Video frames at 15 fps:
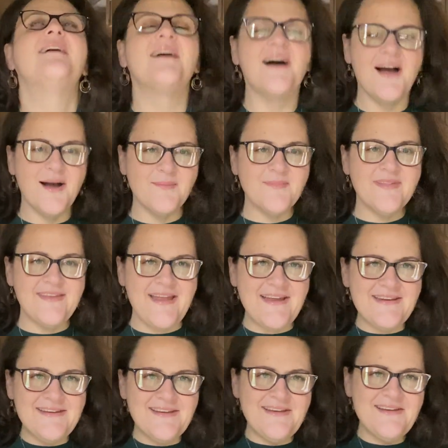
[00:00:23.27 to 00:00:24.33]
I'm
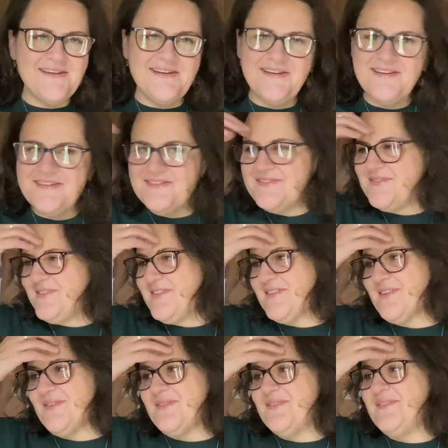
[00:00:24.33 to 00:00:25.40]
standing, which is
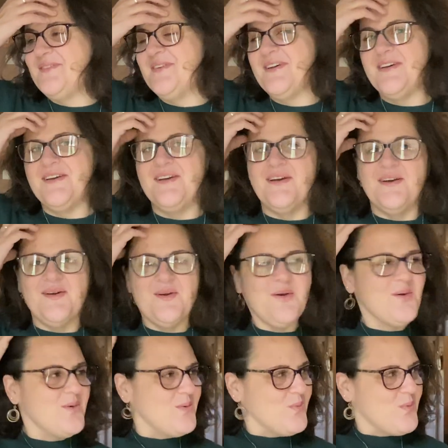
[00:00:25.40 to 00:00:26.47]
a
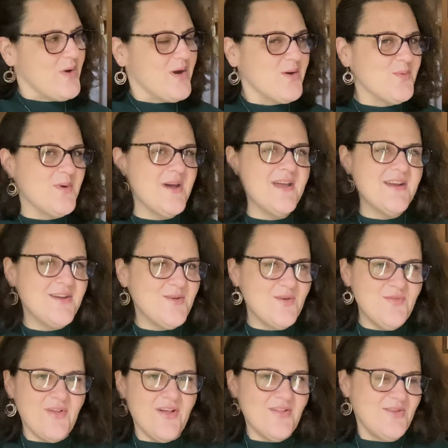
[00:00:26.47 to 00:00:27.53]
weird way to do a
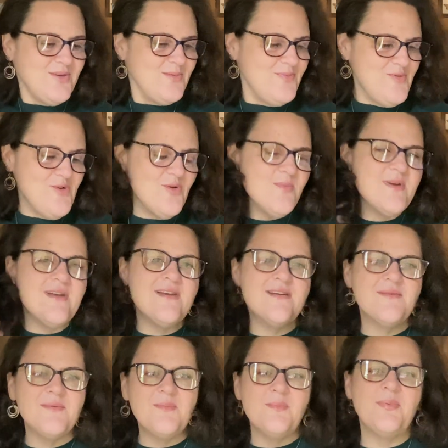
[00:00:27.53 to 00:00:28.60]
floss tube for me,
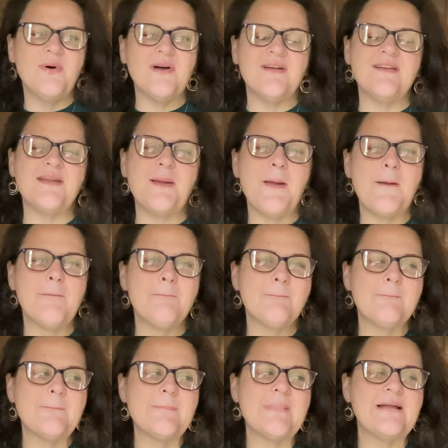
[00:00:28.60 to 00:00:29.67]
but
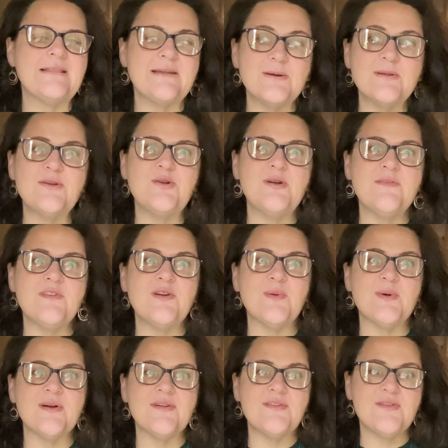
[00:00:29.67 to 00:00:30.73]
I literally don't have
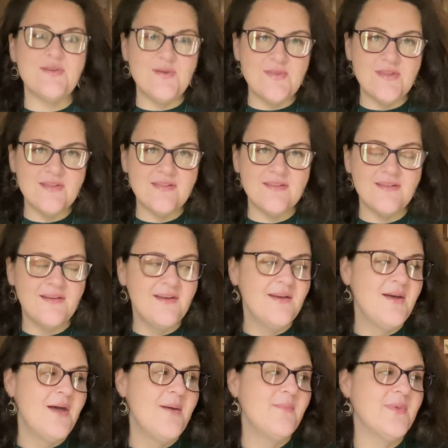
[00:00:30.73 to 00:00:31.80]
anywhere else to do this
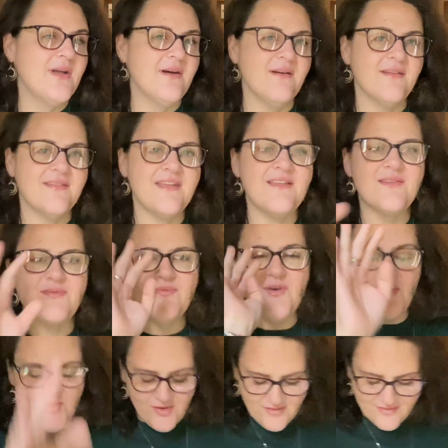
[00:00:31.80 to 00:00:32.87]
because
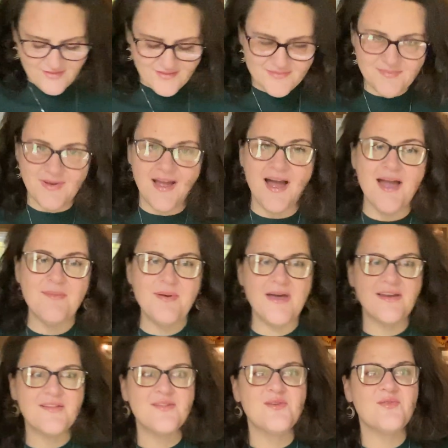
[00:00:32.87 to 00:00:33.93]
the
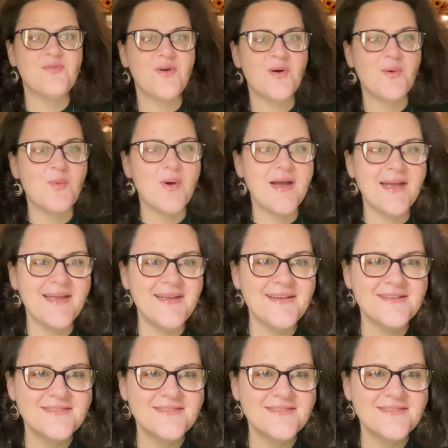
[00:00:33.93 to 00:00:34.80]
iPad is so far away.